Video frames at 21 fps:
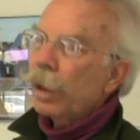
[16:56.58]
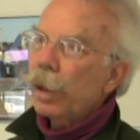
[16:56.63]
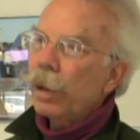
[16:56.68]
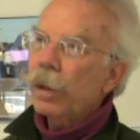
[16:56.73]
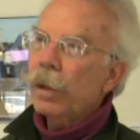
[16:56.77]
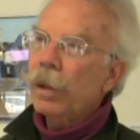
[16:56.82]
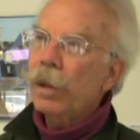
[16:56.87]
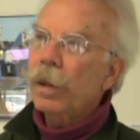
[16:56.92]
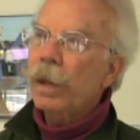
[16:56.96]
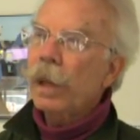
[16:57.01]

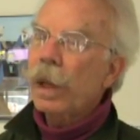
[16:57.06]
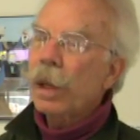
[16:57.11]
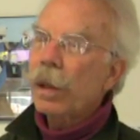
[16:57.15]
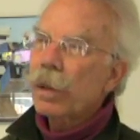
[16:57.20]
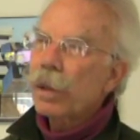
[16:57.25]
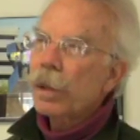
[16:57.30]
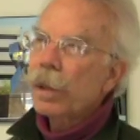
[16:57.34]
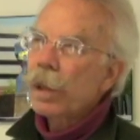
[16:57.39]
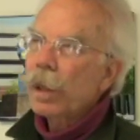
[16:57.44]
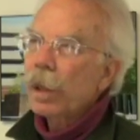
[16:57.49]
in
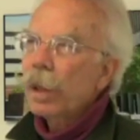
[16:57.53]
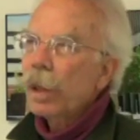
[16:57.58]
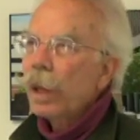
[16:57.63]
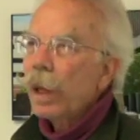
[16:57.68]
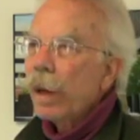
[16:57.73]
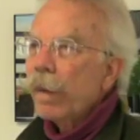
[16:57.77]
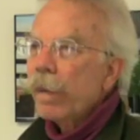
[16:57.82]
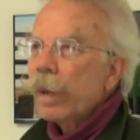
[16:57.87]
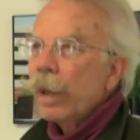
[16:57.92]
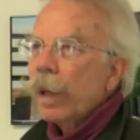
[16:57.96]

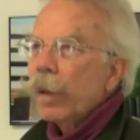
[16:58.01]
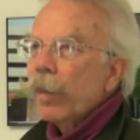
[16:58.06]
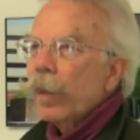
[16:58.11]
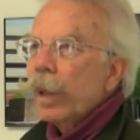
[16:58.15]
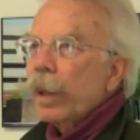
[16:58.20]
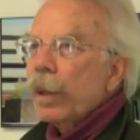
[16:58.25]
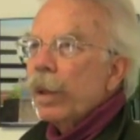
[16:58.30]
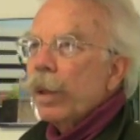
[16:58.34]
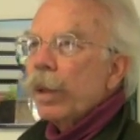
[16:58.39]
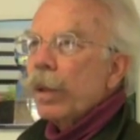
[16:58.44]
2011, I
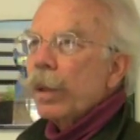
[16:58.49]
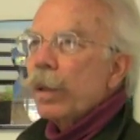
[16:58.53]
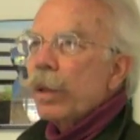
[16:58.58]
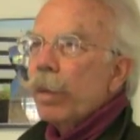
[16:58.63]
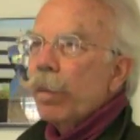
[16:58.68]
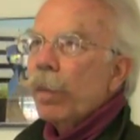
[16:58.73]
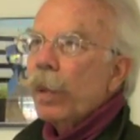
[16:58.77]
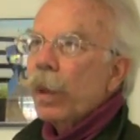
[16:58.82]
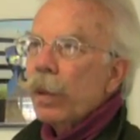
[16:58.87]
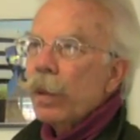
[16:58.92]
went to the
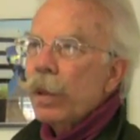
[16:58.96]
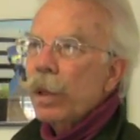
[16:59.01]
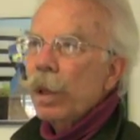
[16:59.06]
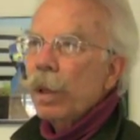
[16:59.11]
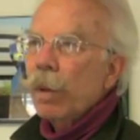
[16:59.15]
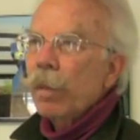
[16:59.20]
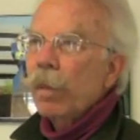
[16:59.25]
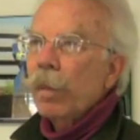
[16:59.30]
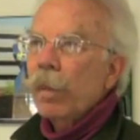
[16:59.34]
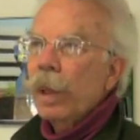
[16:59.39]

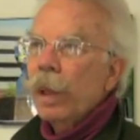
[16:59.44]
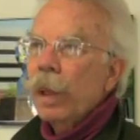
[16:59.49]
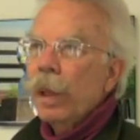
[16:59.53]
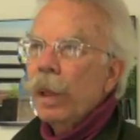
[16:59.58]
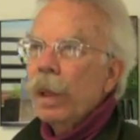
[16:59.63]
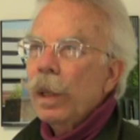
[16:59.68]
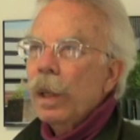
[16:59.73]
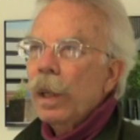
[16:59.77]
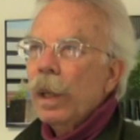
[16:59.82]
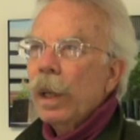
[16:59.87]
symposium
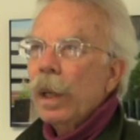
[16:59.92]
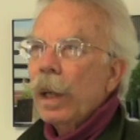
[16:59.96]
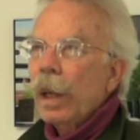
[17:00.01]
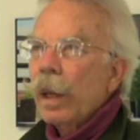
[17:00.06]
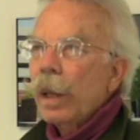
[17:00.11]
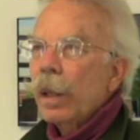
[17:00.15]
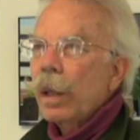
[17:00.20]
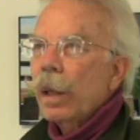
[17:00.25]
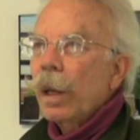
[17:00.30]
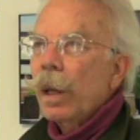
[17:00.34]

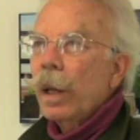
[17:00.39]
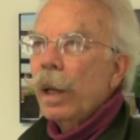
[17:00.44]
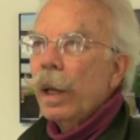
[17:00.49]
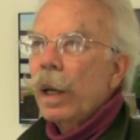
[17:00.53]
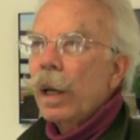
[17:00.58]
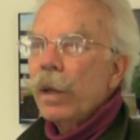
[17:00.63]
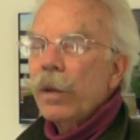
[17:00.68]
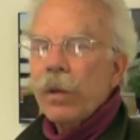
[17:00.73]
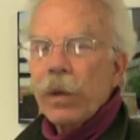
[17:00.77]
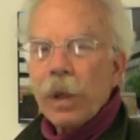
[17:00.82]
at
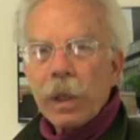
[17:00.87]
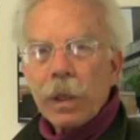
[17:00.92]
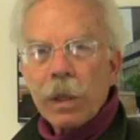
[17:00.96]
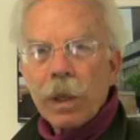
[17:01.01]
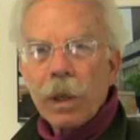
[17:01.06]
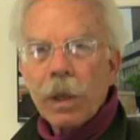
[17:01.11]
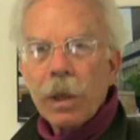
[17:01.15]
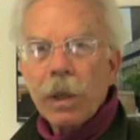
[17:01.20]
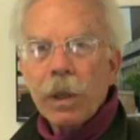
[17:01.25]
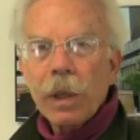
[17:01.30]
Andres
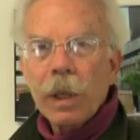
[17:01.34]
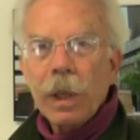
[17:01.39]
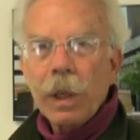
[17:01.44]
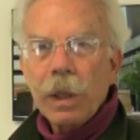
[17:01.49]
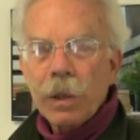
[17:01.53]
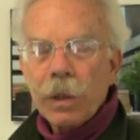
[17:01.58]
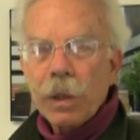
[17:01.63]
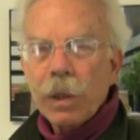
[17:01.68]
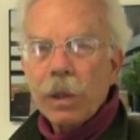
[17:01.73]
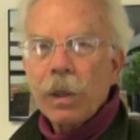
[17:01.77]
Art
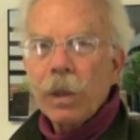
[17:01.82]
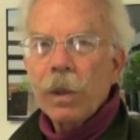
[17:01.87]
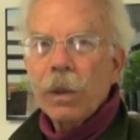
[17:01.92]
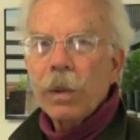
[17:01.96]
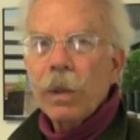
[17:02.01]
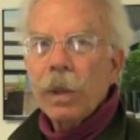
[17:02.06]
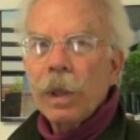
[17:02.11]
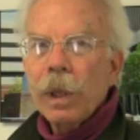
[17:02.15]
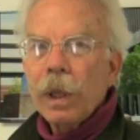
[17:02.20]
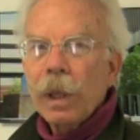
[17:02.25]

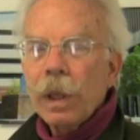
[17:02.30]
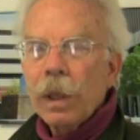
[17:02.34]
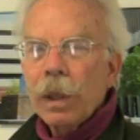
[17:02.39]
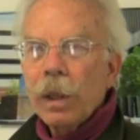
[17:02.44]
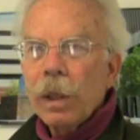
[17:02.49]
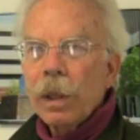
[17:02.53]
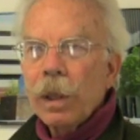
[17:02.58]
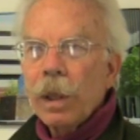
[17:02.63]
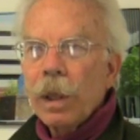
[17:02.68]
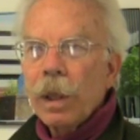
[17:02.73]
Institute
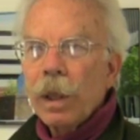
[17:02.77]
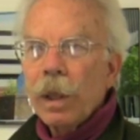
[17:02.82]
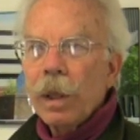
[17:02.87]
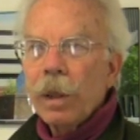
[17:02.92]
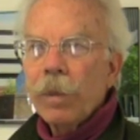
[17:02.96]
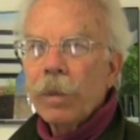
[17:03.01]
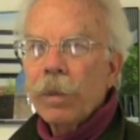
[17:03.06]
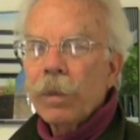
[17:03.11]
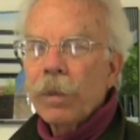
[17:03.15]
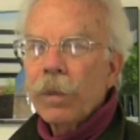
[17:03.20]
in
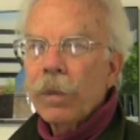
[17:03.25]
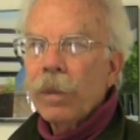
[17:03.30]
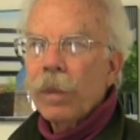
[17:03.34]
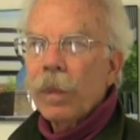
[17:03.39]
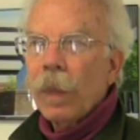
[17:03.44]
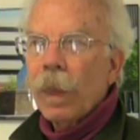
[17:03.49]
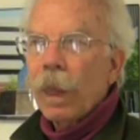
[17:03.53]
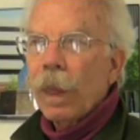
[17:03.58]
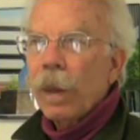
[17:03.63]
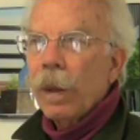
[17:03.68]

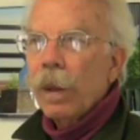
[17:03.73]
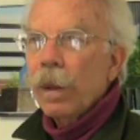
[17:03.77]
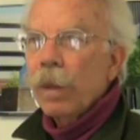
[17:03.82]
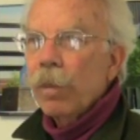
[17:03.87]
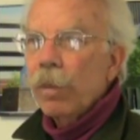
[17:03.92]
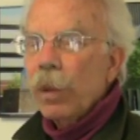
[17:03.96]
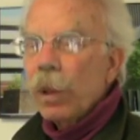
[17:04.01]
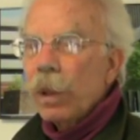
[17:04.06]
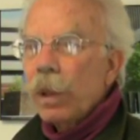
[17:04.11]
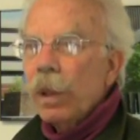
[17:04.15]

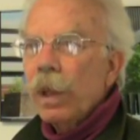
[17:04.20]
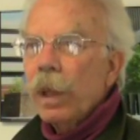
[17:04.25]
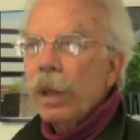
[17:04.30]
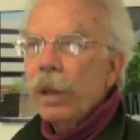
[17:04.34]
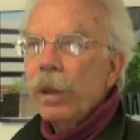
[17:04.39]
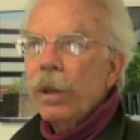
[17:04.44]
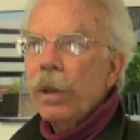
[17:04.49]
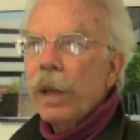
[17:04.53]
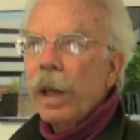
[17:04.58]
Brookline, New